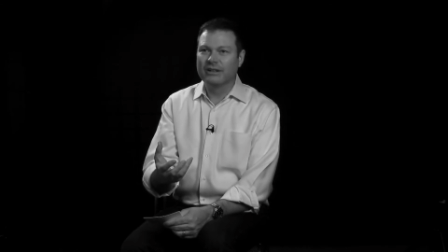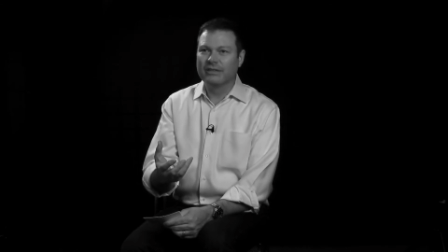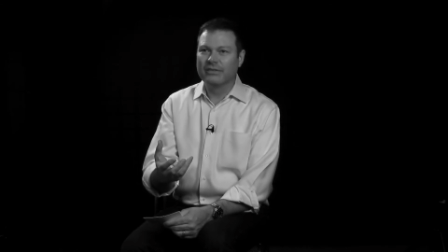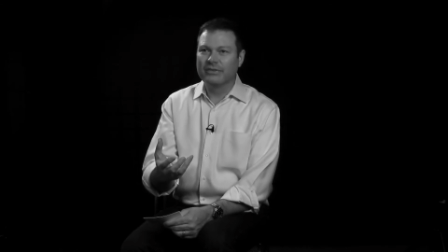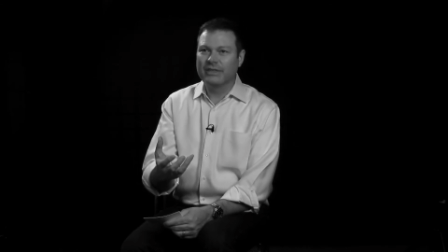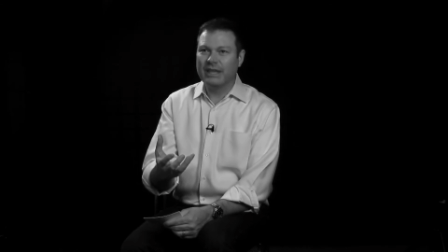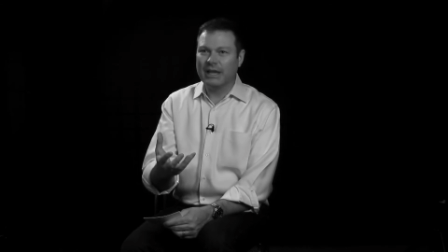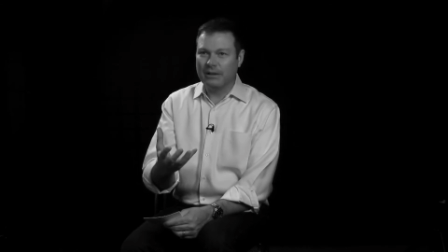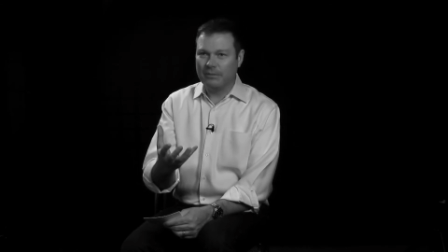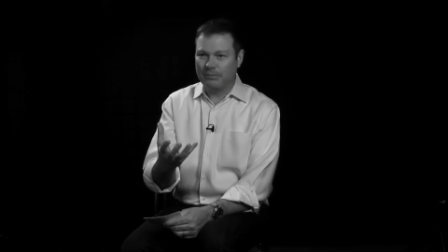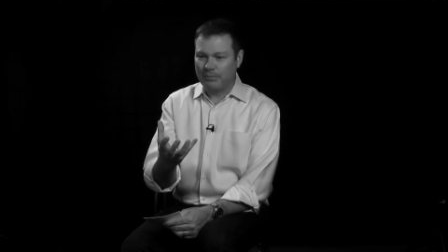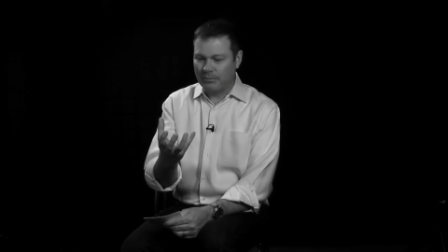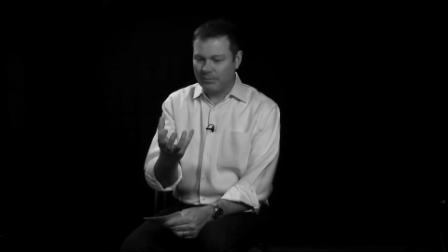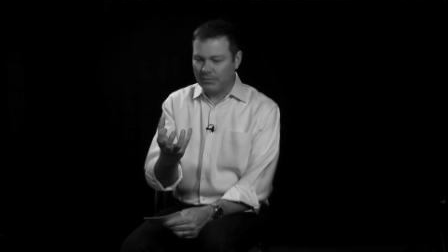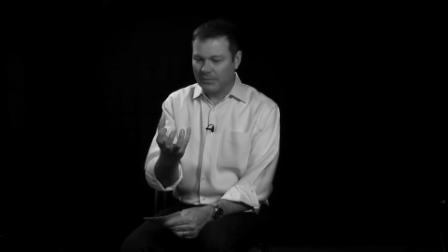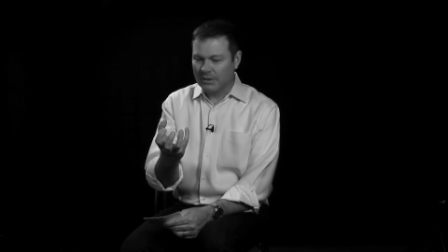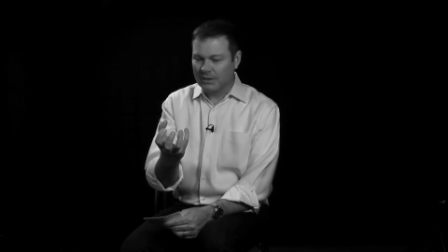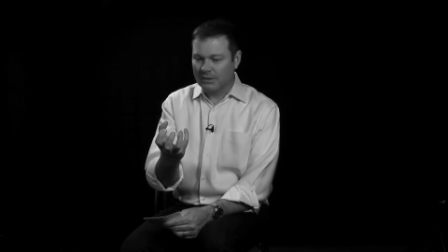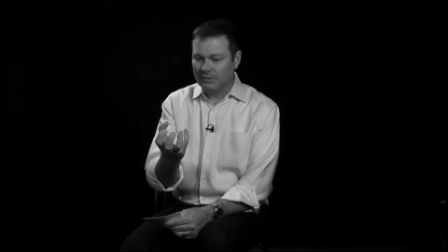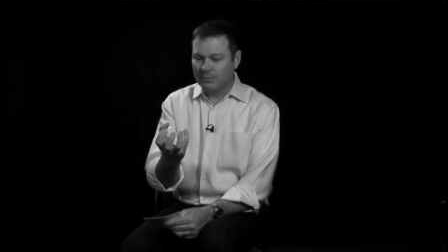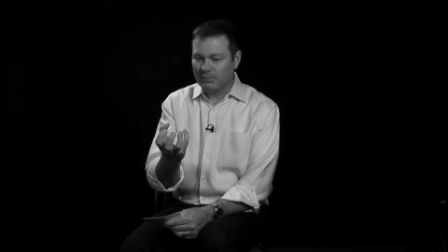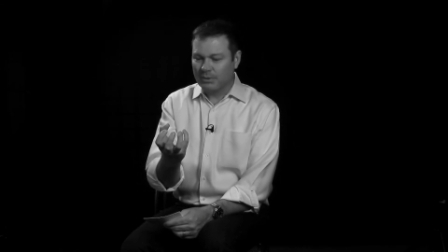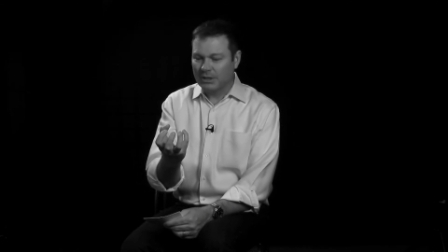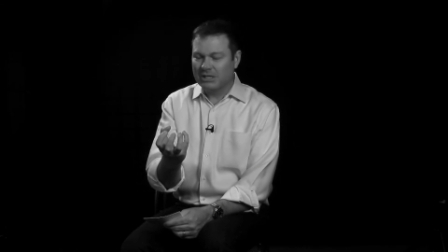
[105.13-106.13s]
that
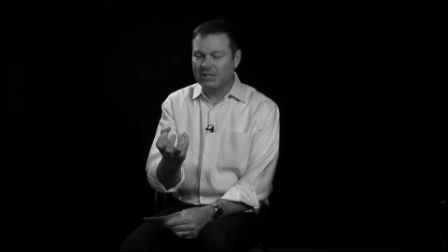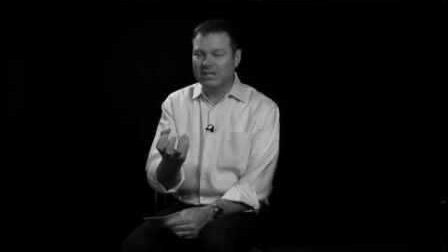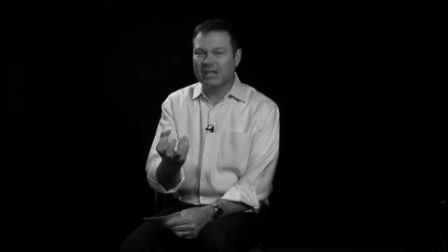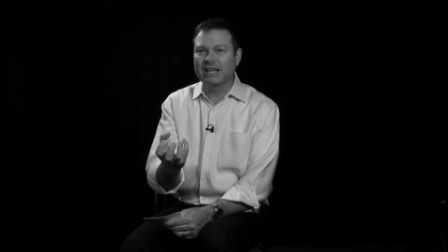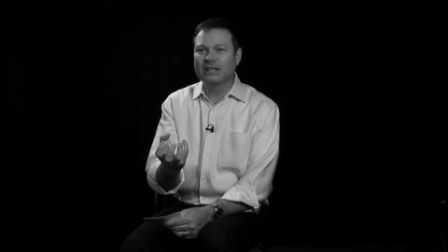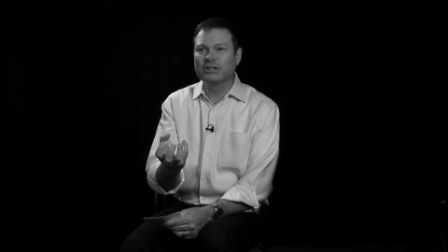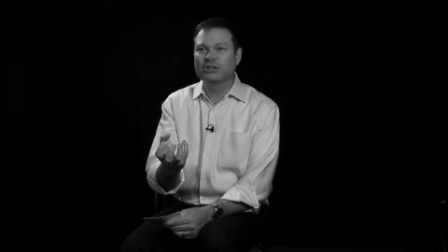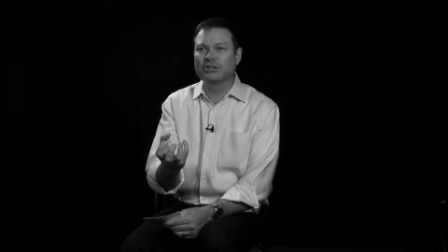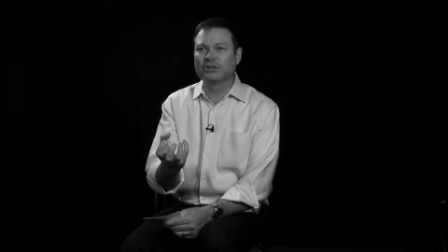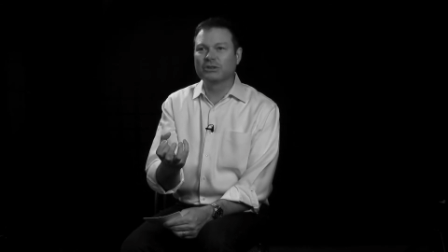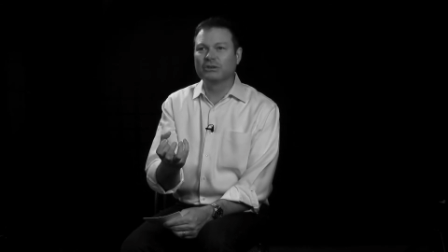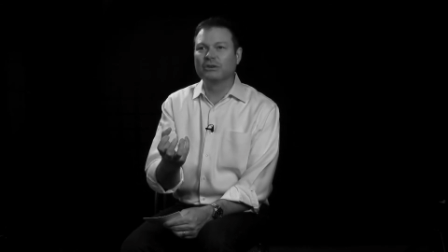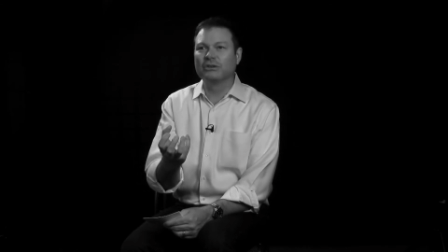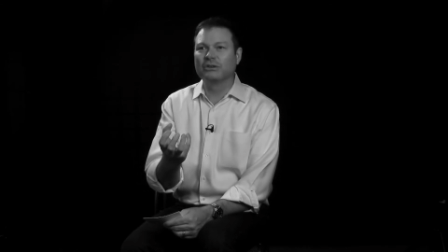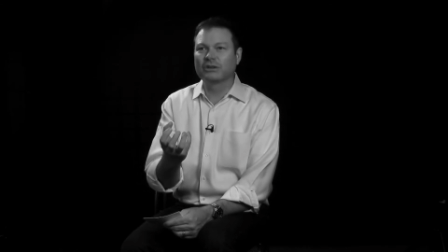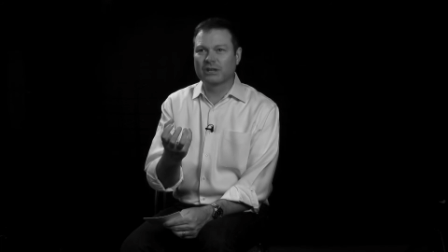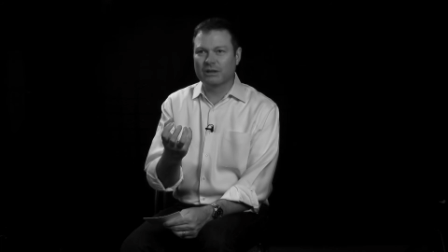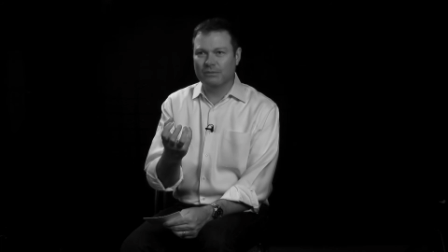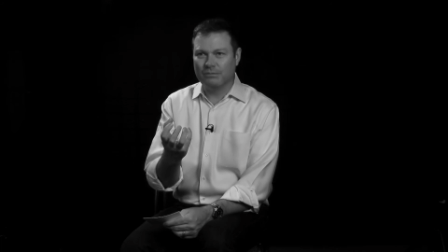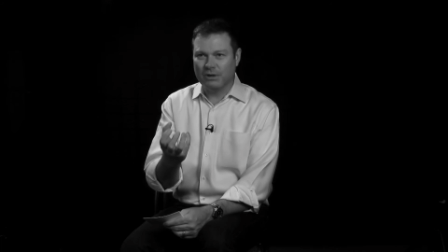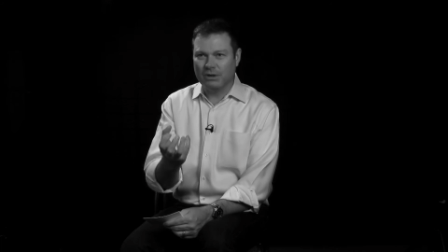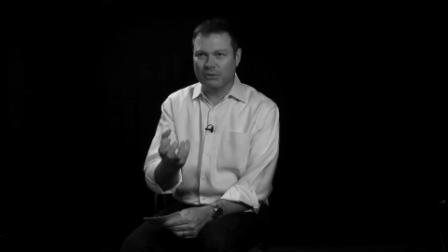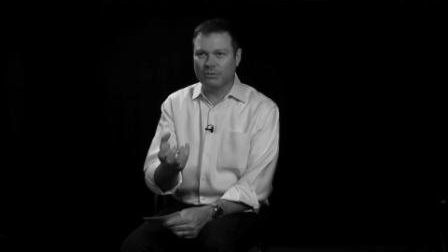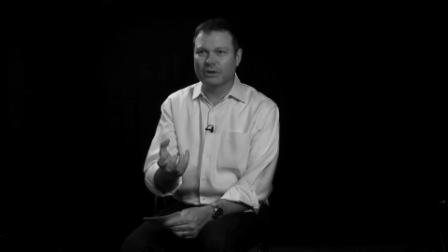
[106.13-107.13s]
potential
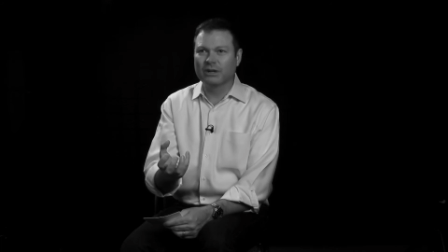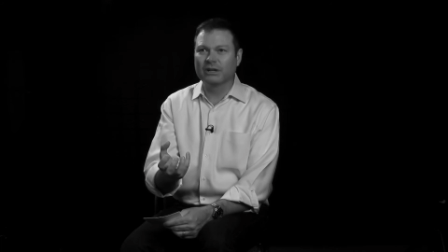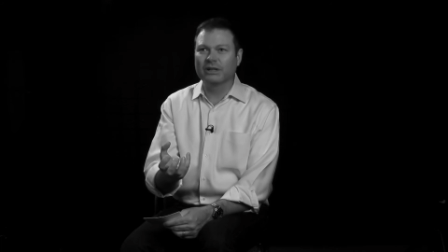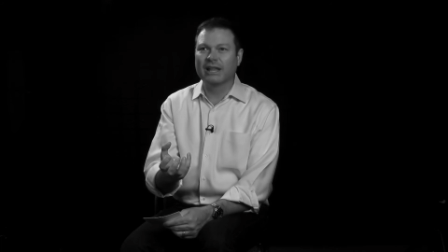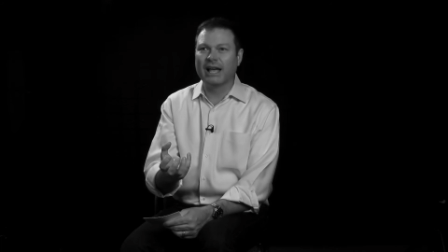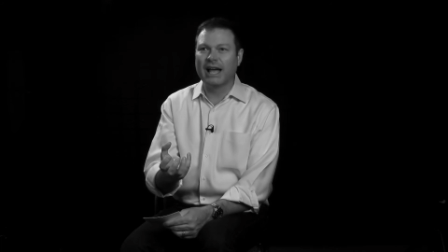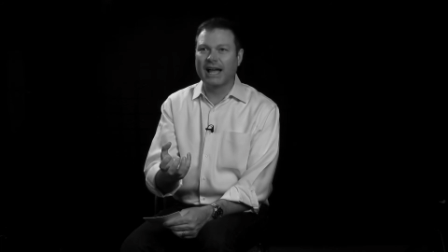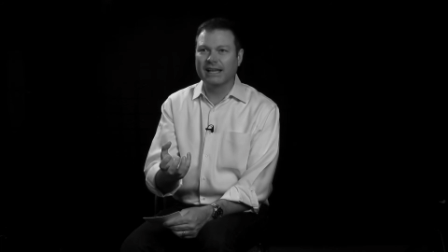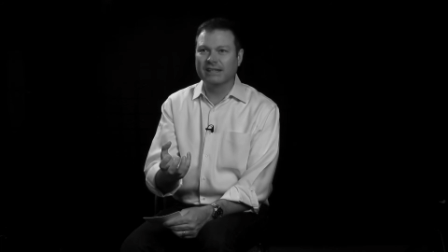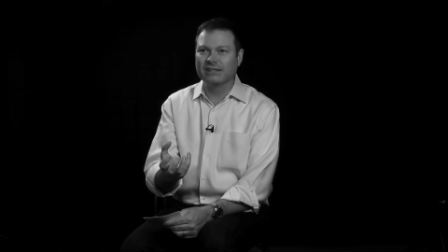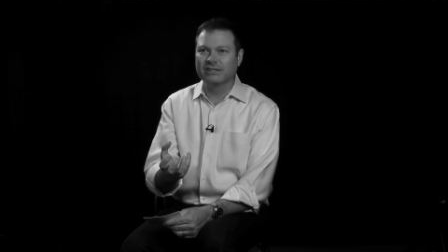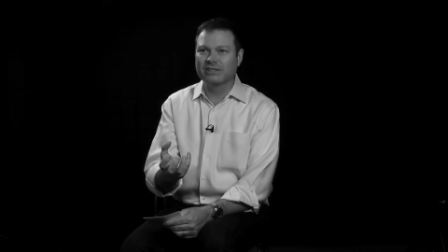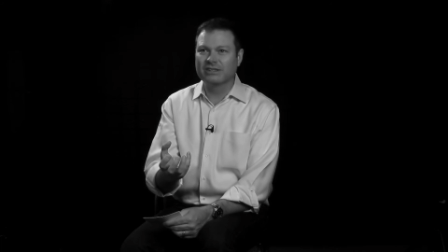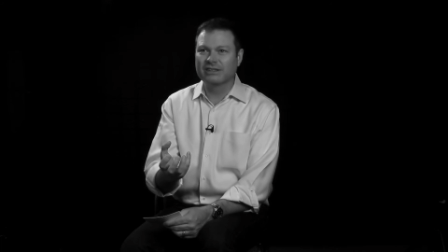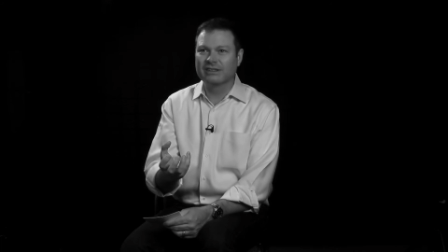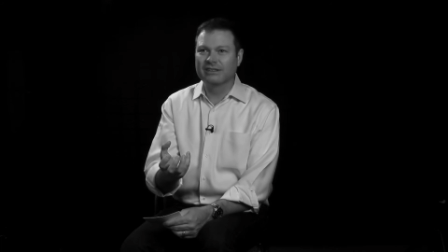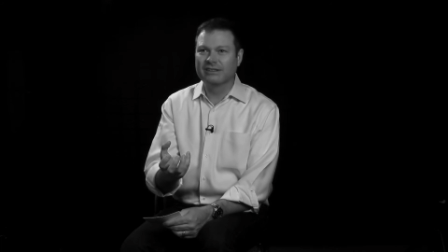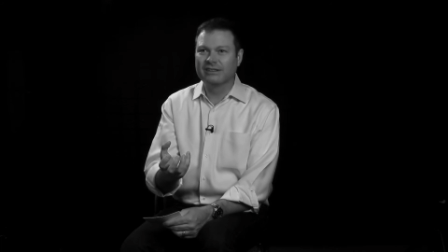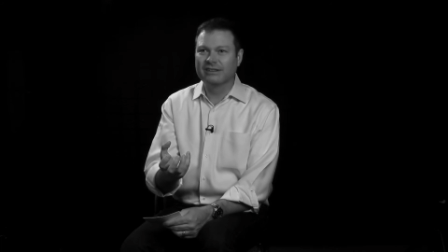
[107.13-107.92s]
can be realized.